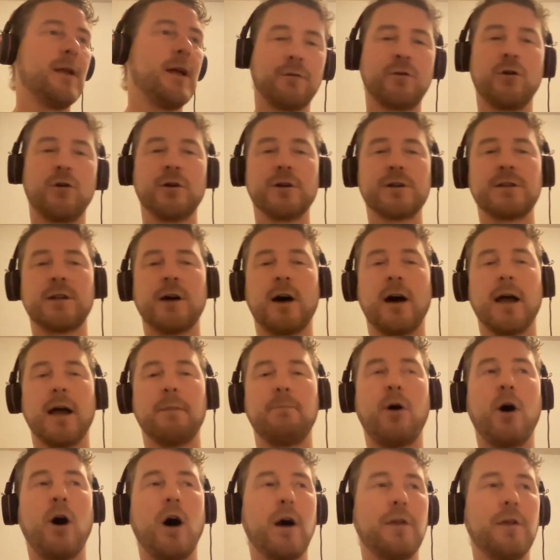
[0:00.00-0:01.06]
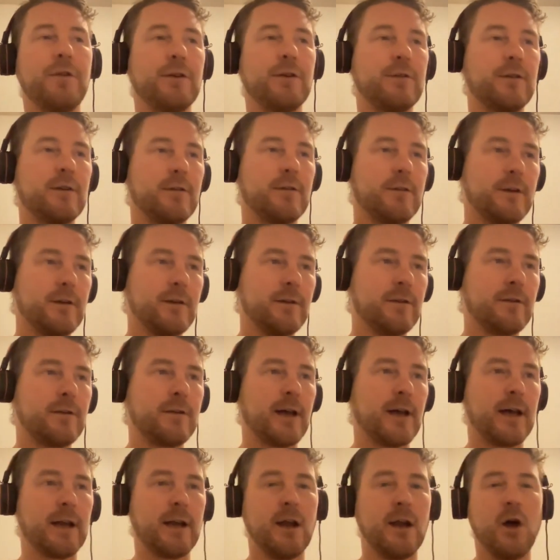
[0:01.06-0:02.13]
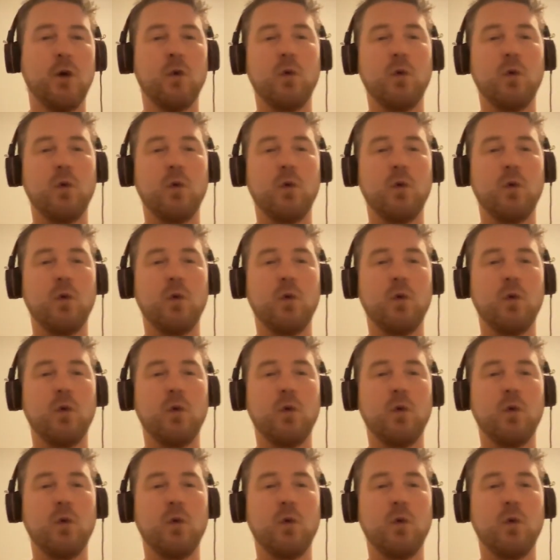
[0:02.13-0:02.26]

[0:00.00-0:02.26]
Of course, the hypothesis is that